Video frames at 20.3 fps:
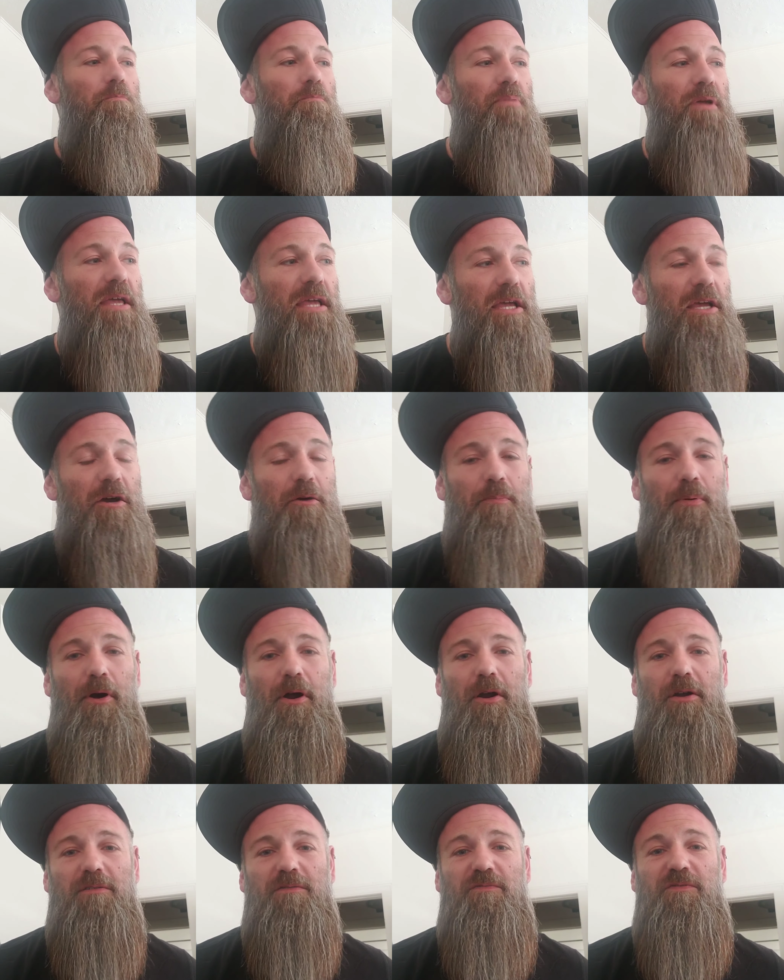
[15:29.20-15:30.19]
being a
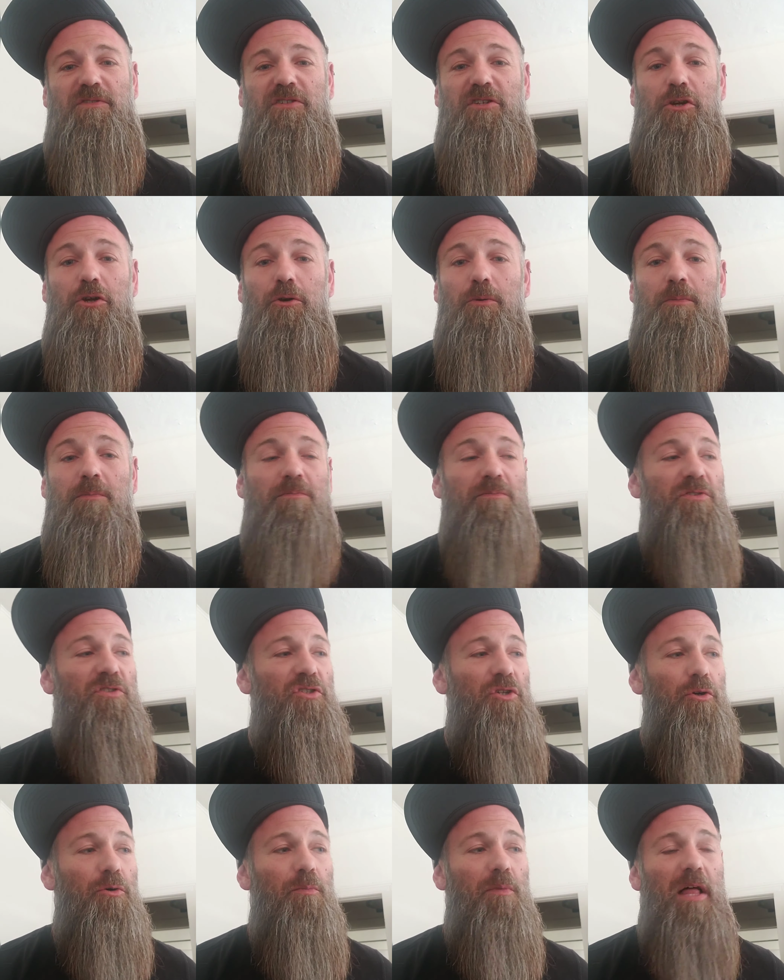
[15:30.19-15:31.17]
part of Zoom
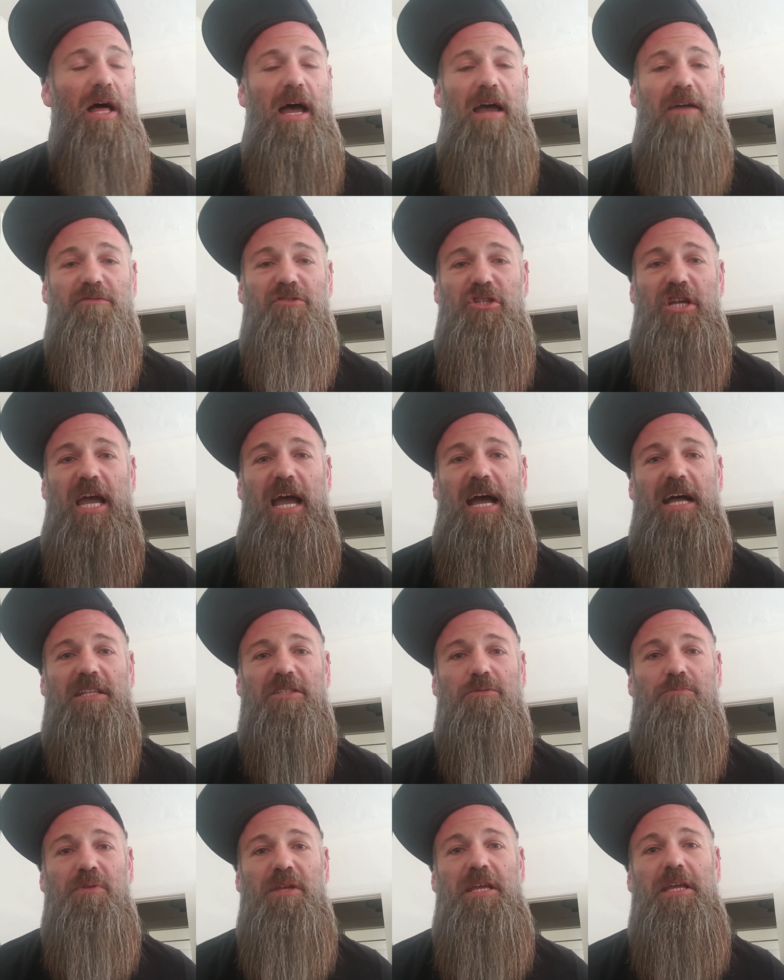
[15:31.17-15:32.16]
live
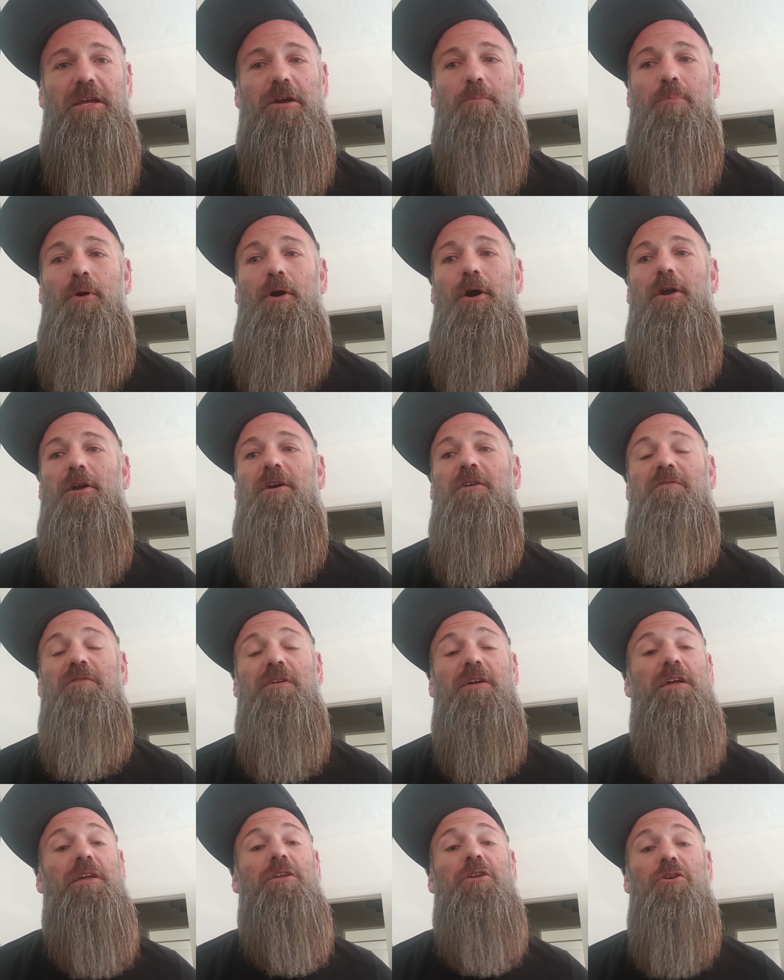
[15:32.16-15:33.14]
chats, being a part
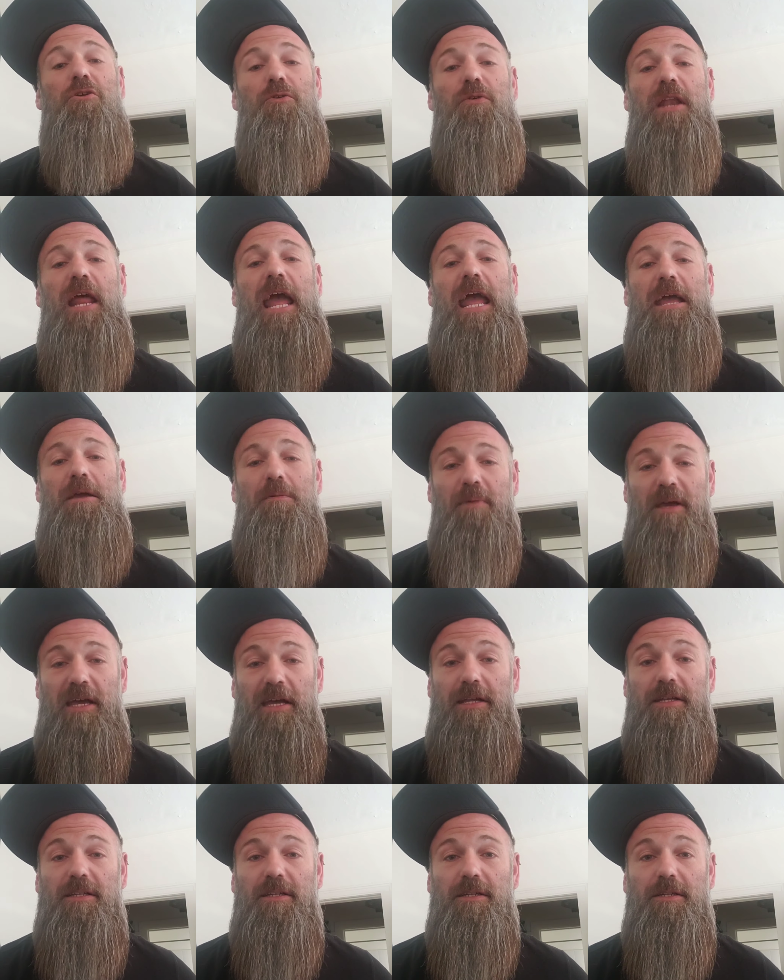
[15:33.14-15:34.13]
of you name
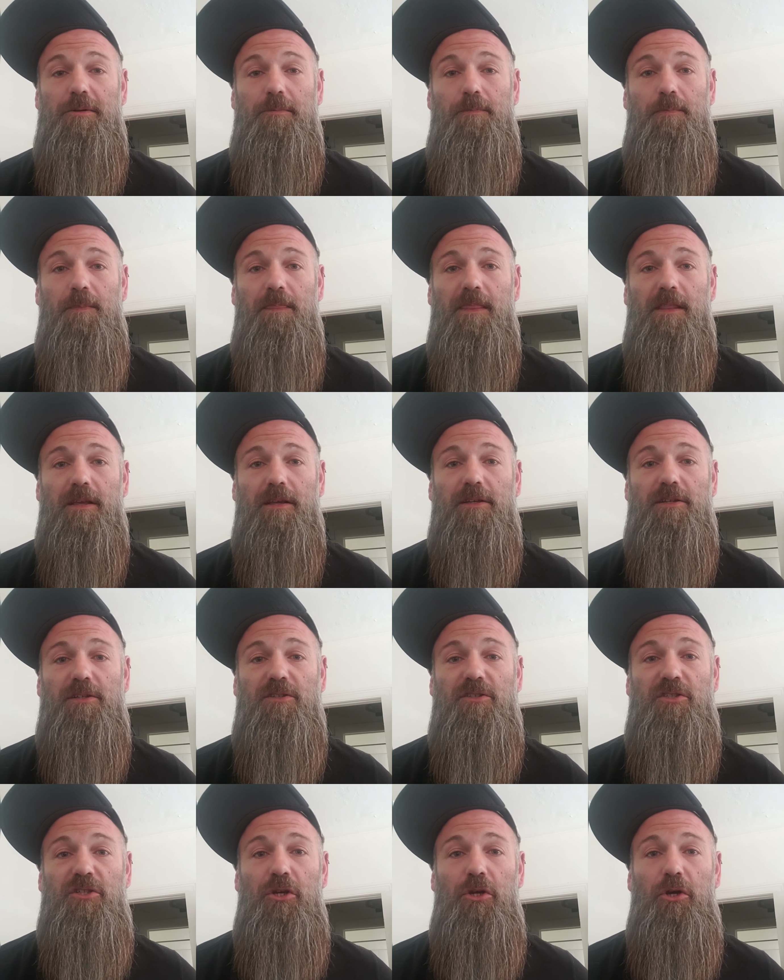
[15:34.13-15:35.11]
it,
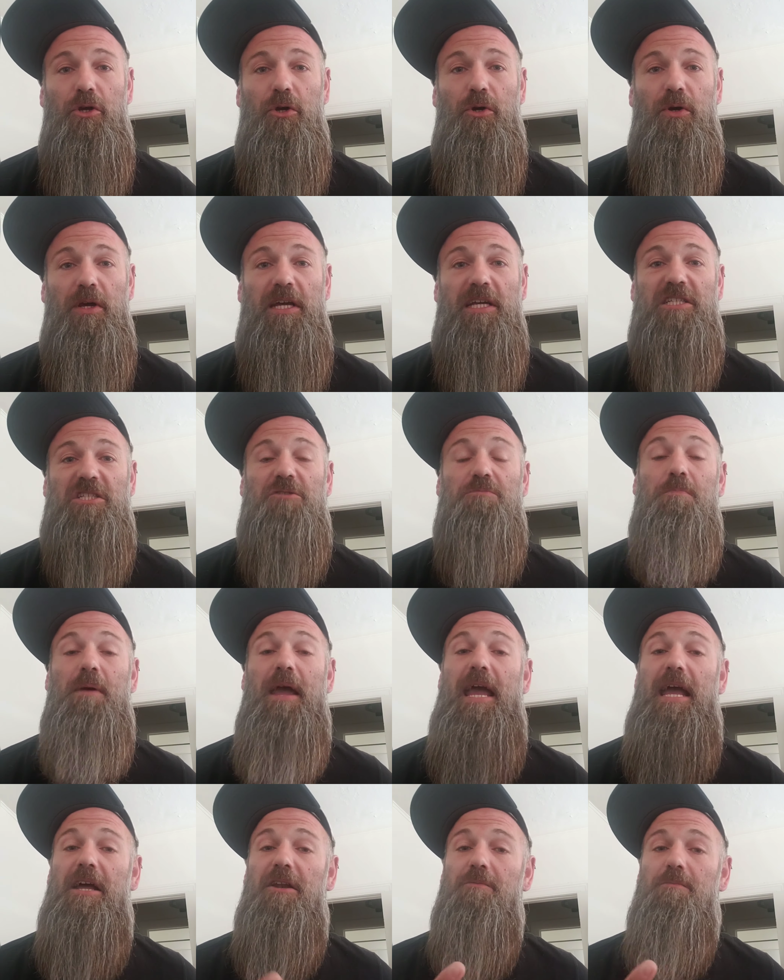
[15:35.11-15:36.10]
to
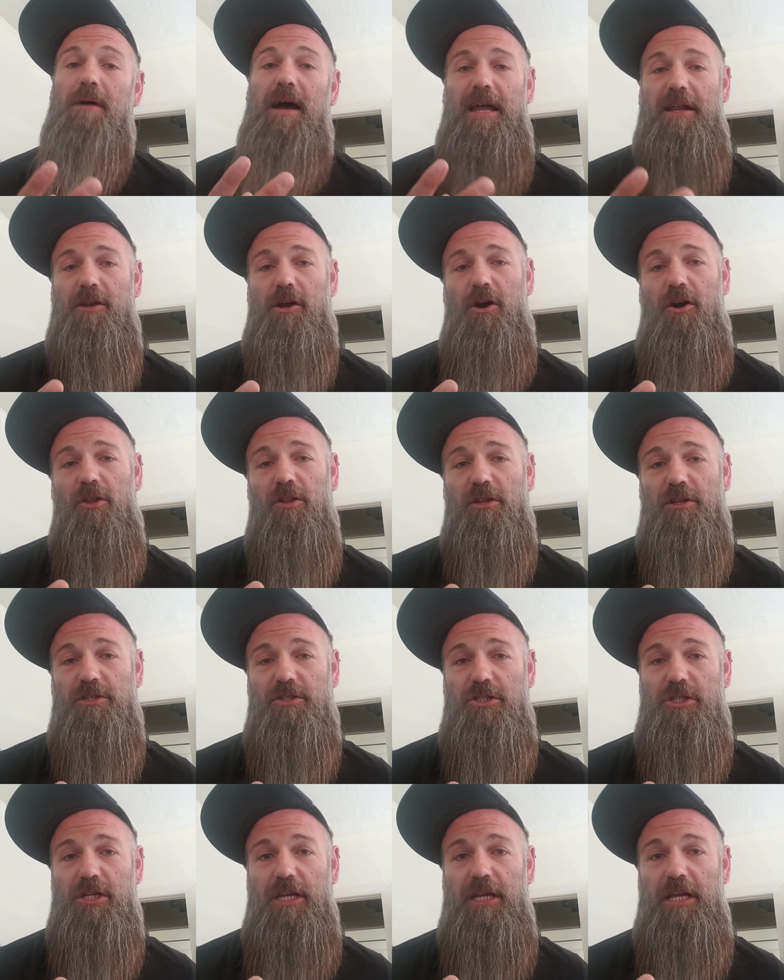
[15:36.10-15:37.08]
expand my
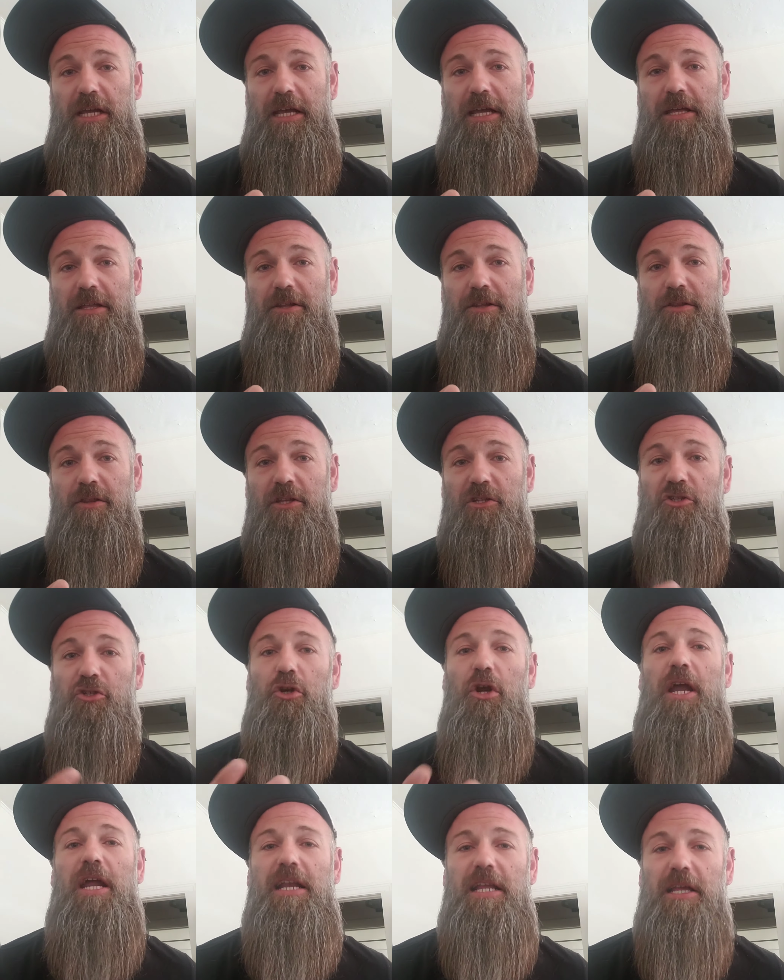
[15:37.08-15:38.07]
knowledge in the
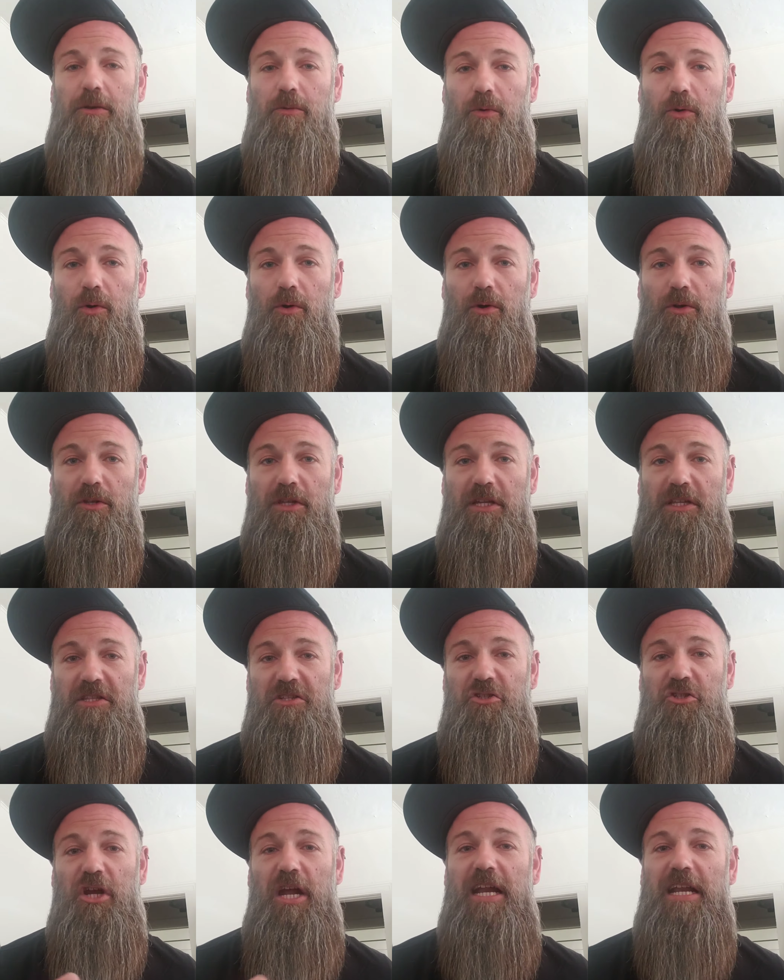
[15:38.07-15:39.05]
trading world, in
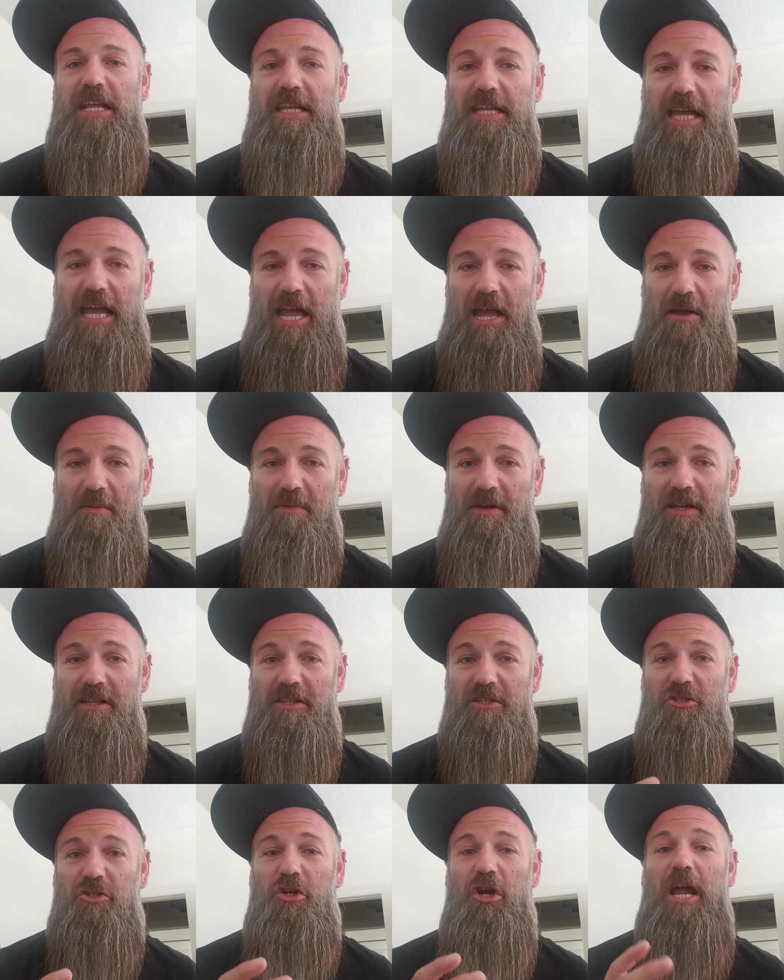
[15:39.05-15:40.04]
the trading game,
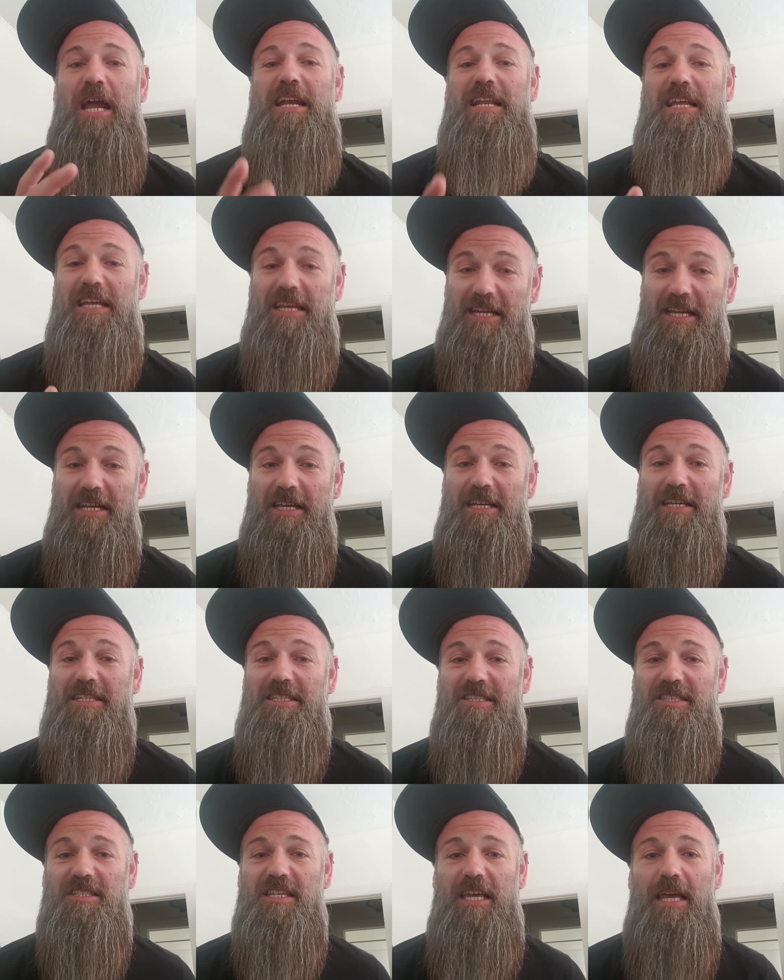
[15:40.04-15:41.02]
in the trading
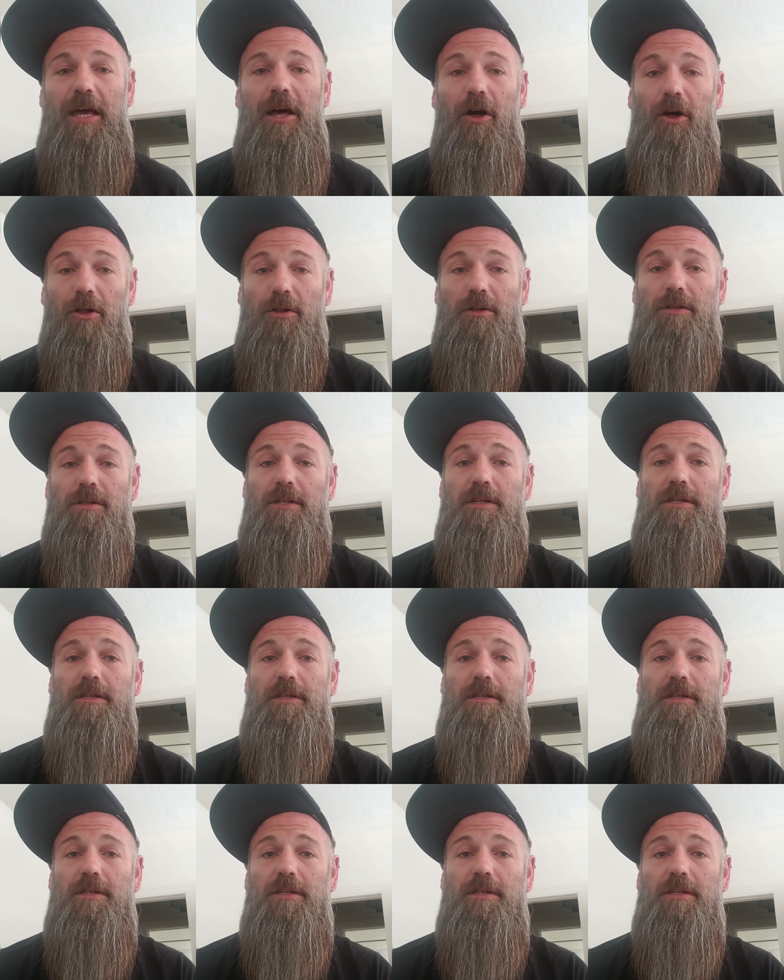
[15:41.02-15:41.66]
skill.